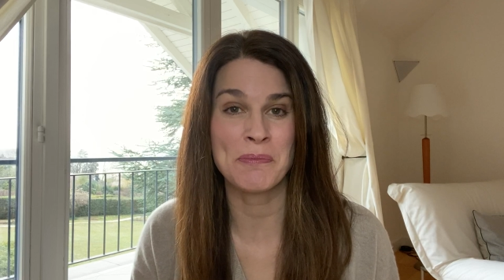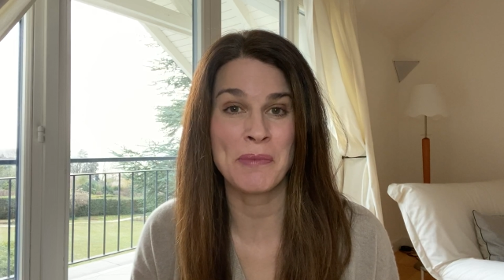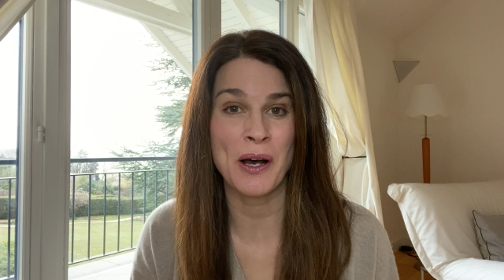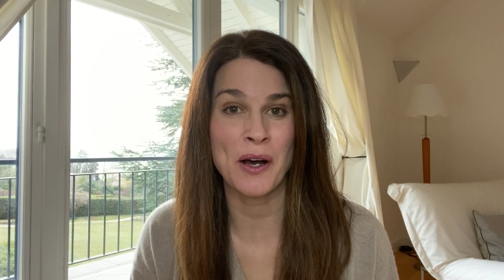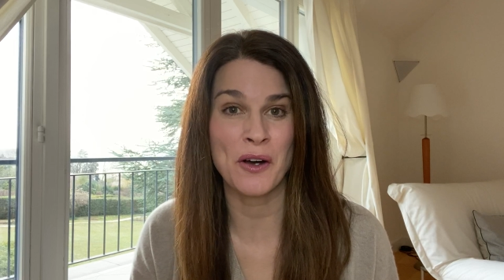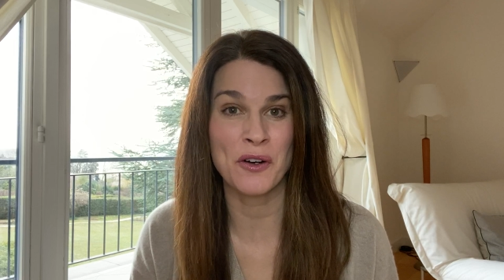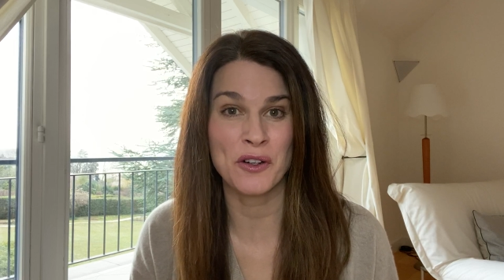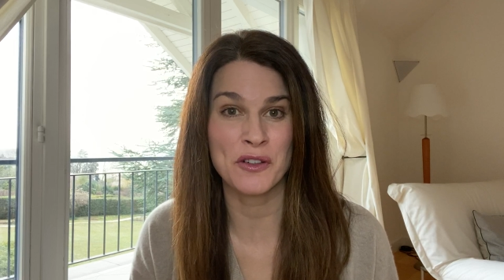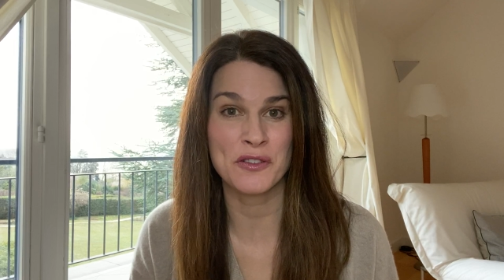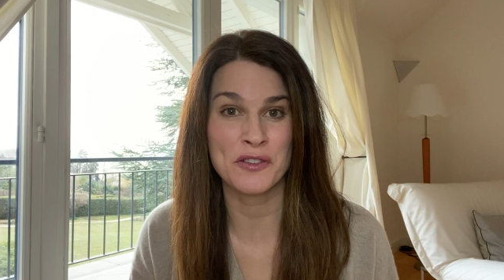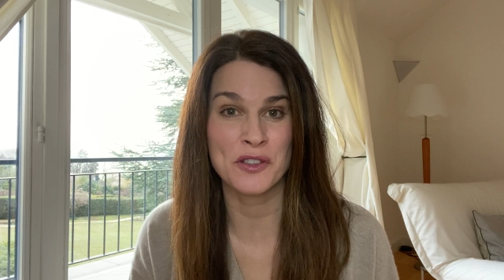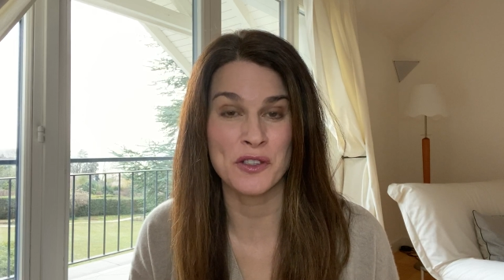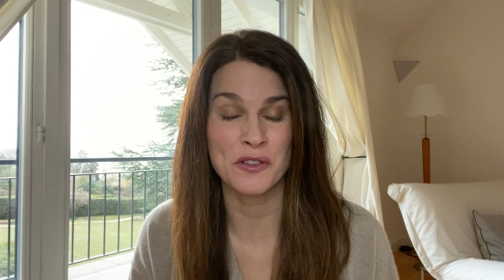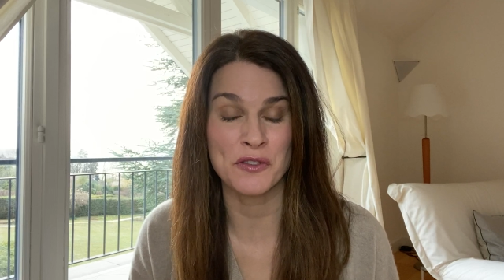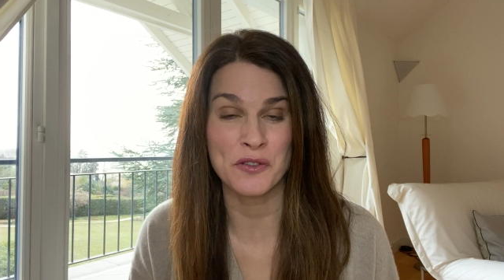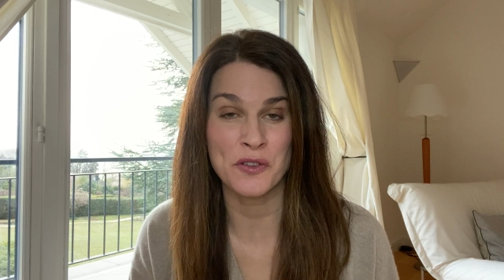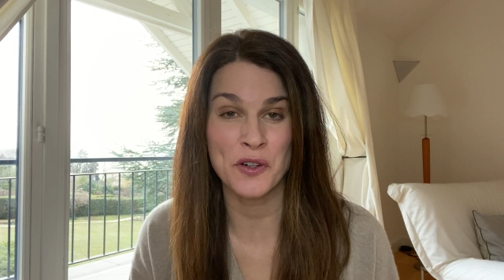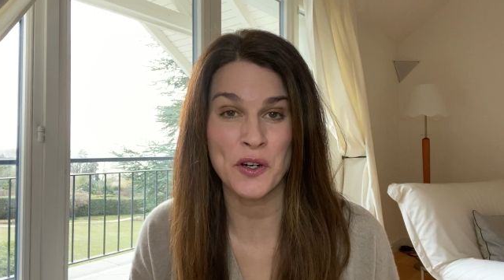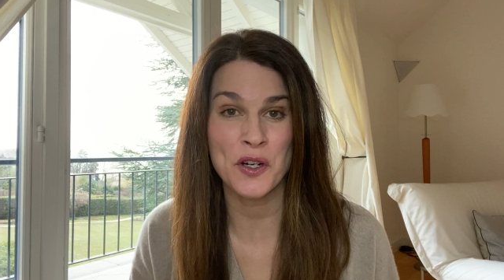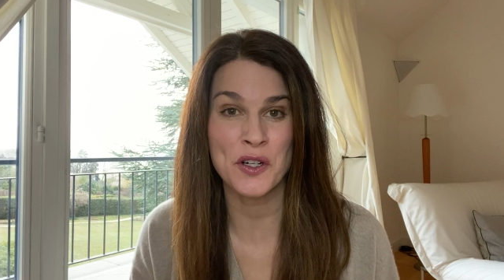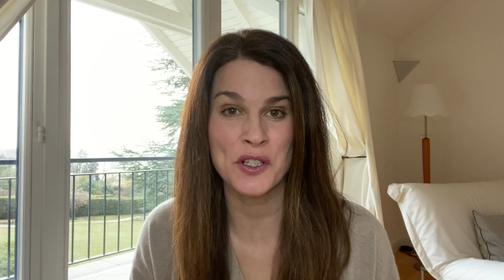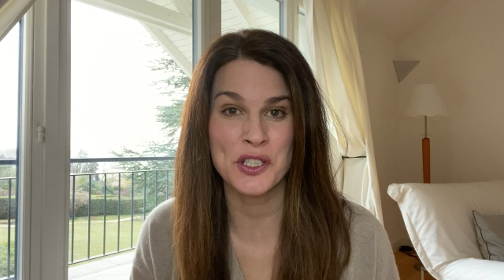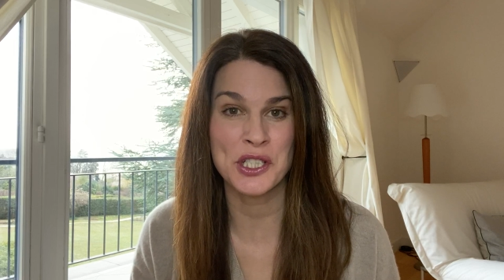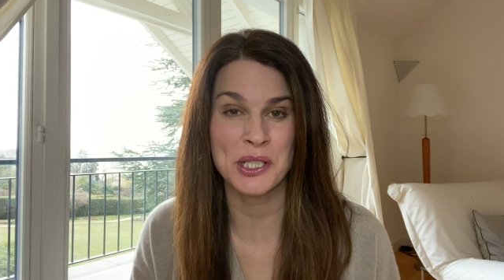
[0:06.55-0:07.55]
Power of
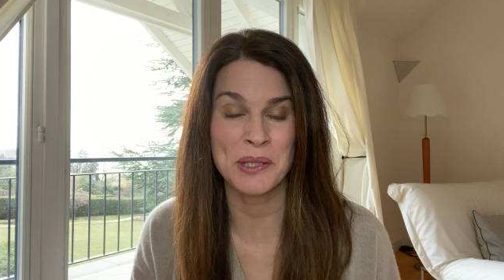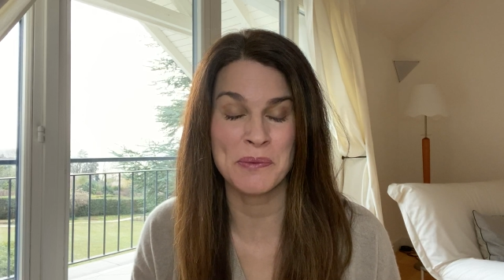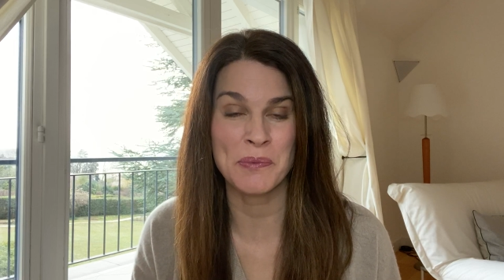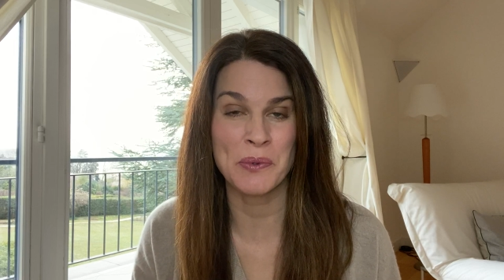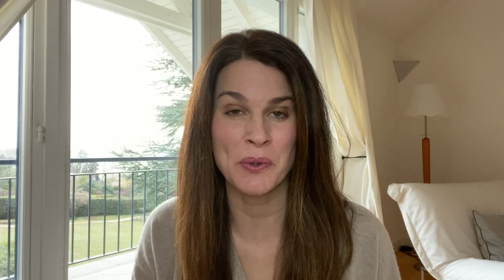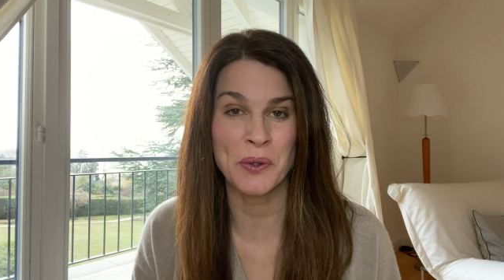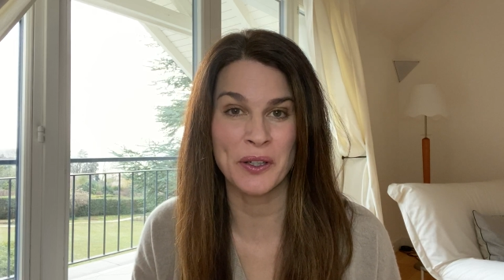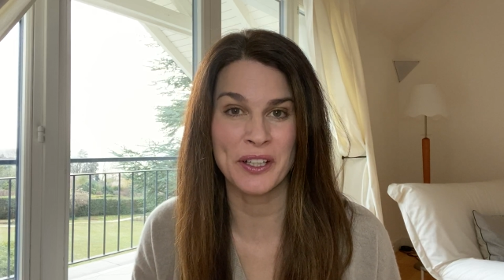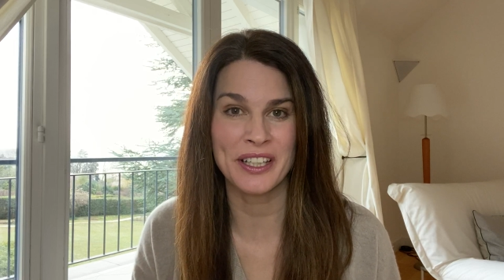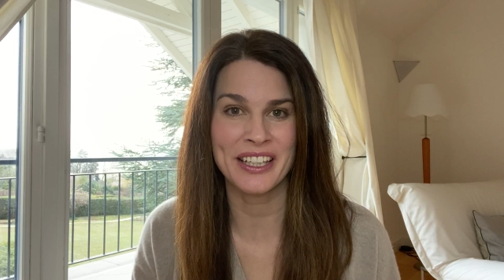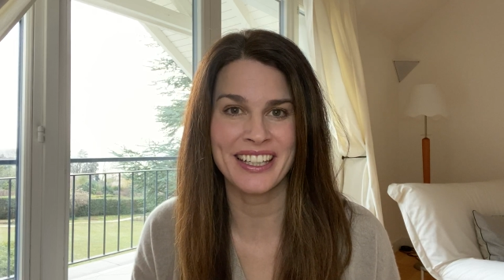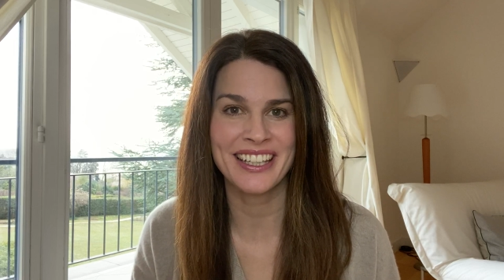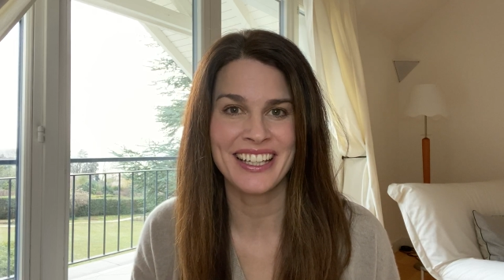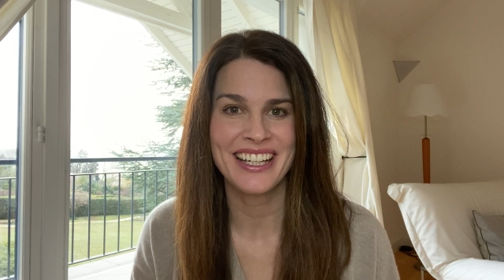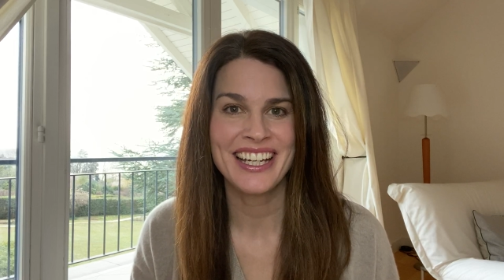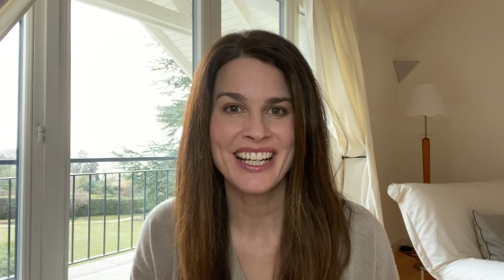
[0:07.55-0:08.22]
Sophrology book.